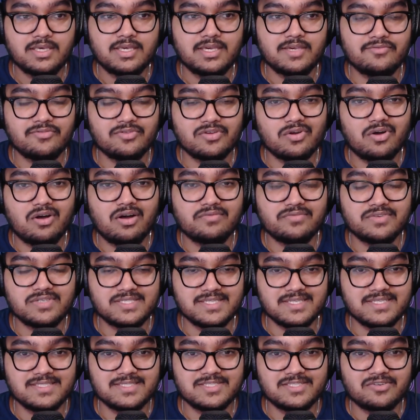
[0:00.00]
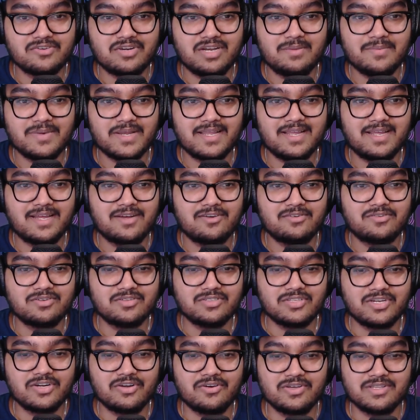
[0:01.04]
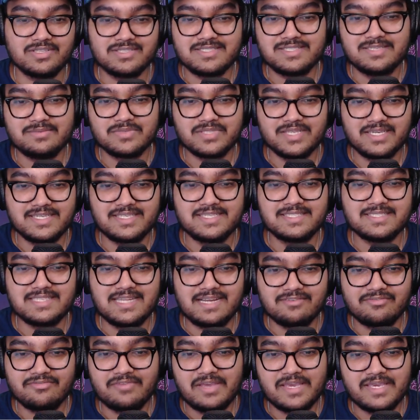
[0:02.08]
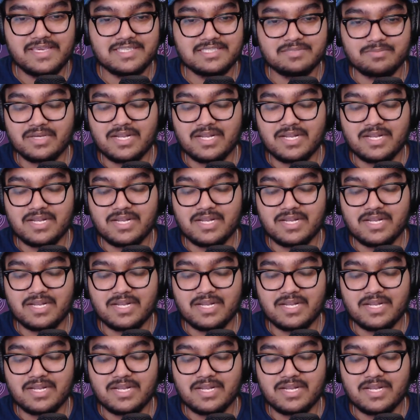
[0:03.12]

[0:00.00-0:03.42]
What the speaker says: If you go off his Instagram account, you know, it seems like he's not phased,